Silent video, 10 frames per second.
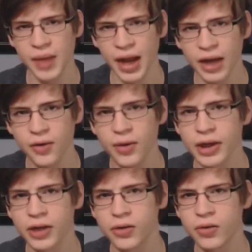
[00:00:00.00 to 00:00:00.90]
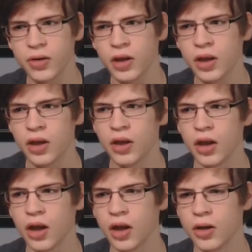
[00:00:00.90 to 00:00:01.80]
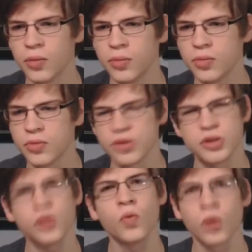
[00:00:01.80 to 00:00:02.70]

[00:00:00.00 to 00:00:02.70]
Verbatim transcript: background, still